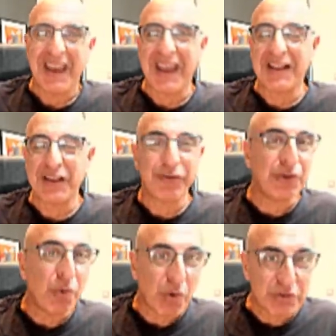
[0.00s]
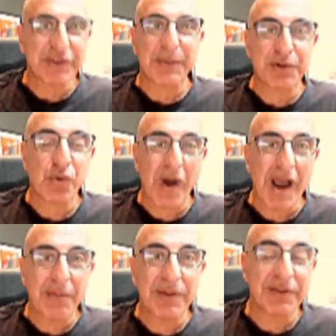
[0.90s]
And if you want to
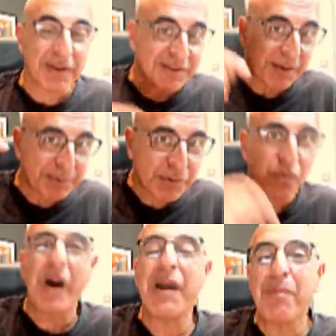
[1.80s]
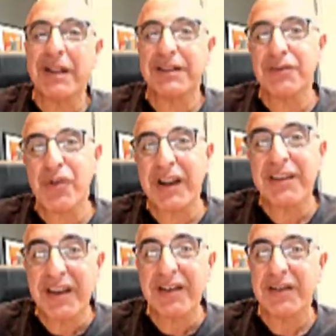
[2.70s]
subscribe, there's a subscribe button right
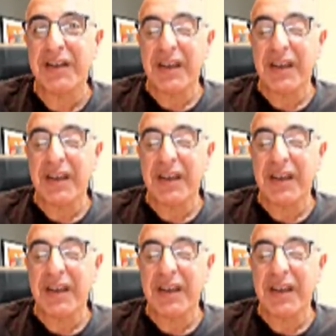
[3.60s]
here